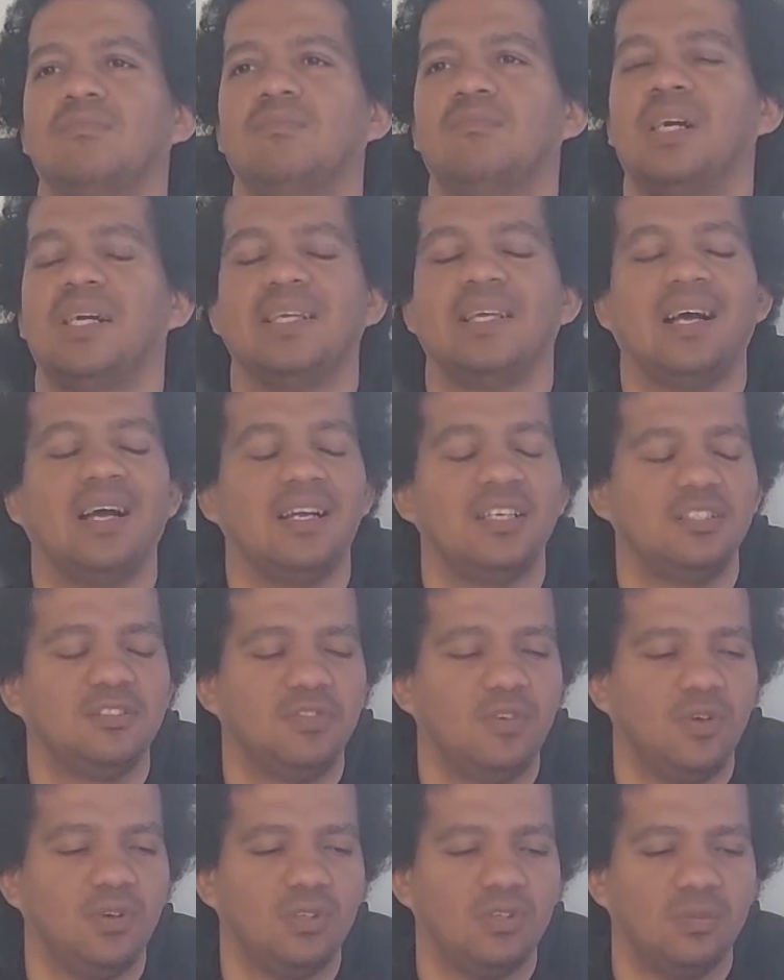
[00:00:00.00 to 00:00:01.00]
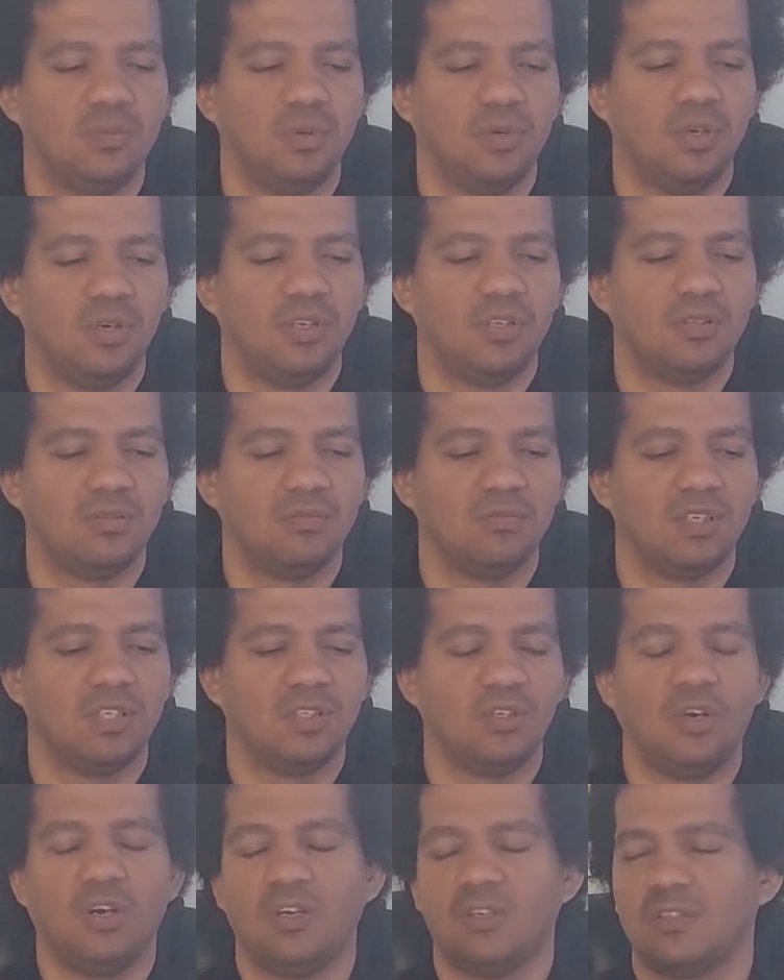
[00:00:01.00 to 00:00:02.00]
my eyes fall upon
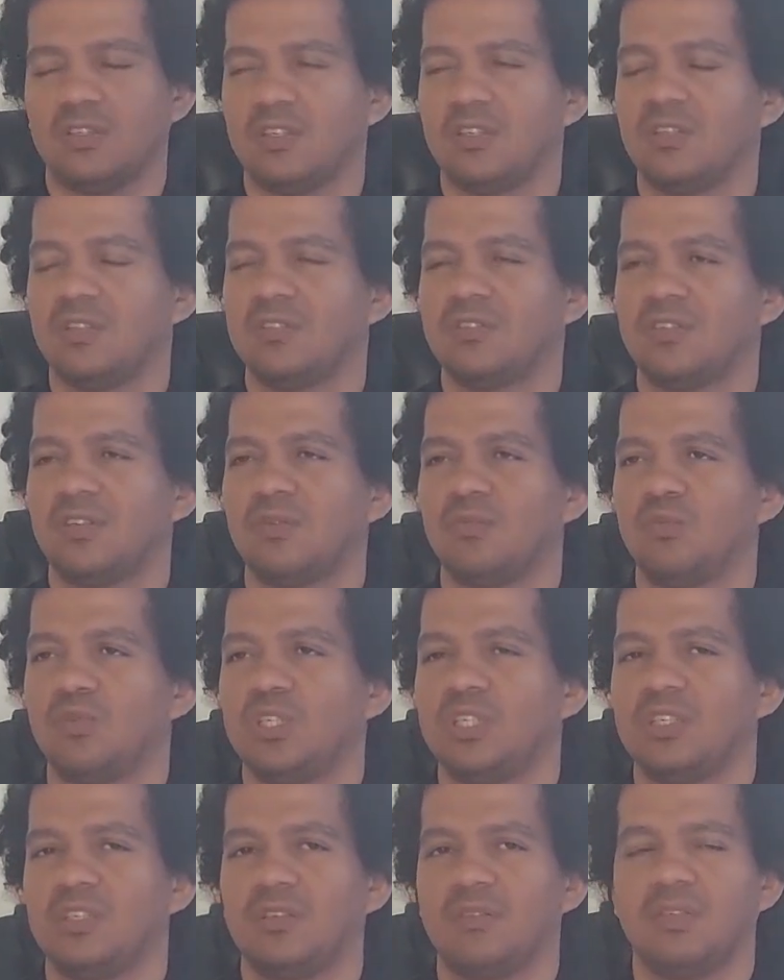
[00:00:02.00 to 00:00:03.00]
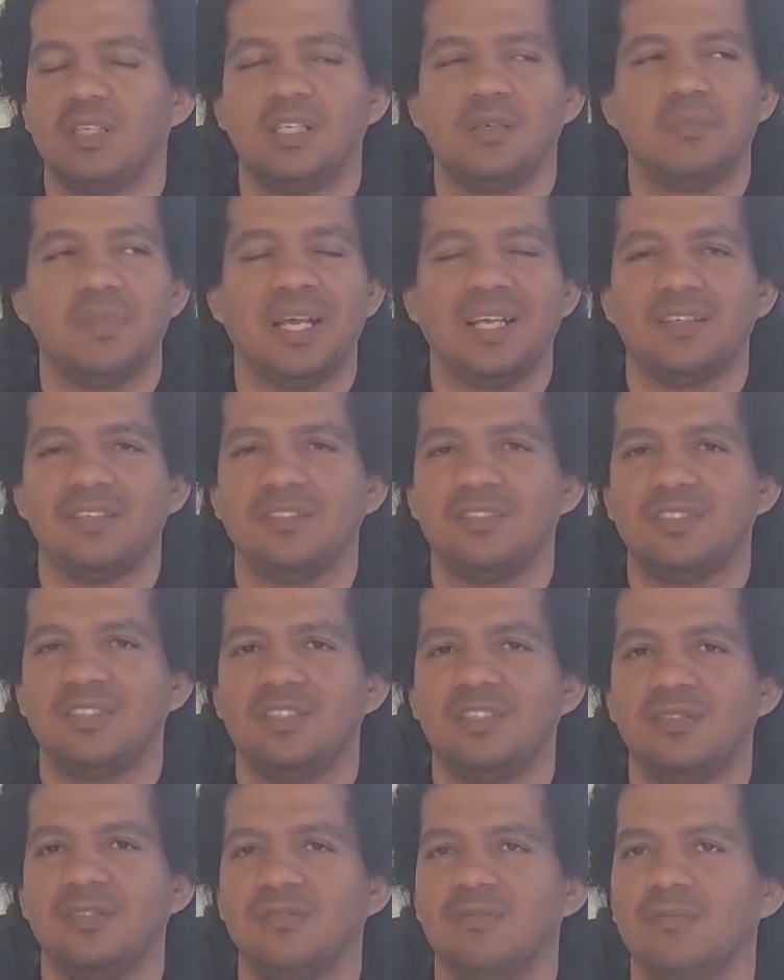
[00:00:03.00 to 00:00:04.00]
an article somewhere in a
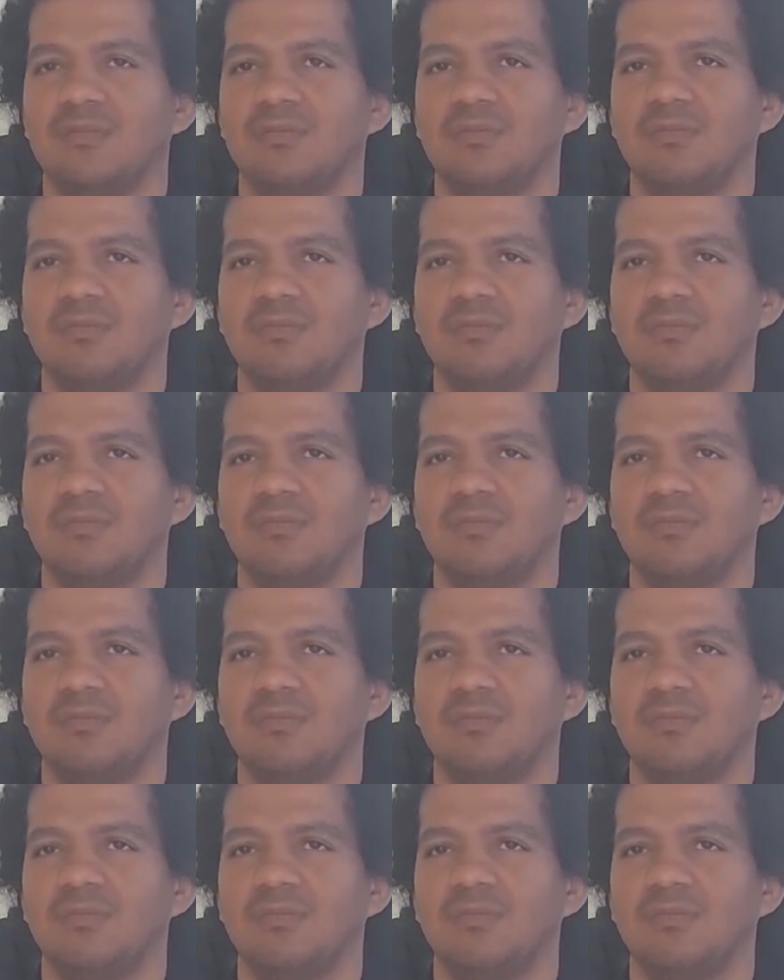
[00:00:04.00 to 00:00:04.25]
magazine.